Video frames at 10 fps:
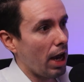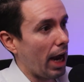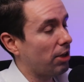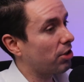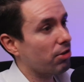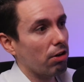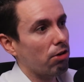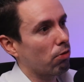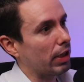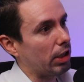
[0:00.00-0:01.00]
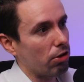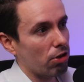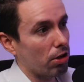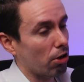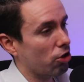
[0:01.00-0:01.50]
and just started really
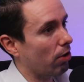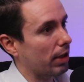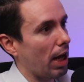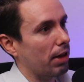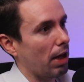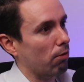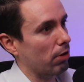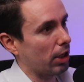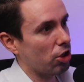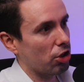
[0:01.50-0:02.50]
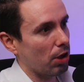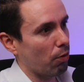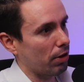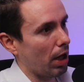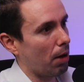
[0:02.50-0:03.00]
nurturing that
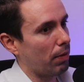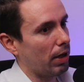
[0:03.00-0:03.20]
relationship with them,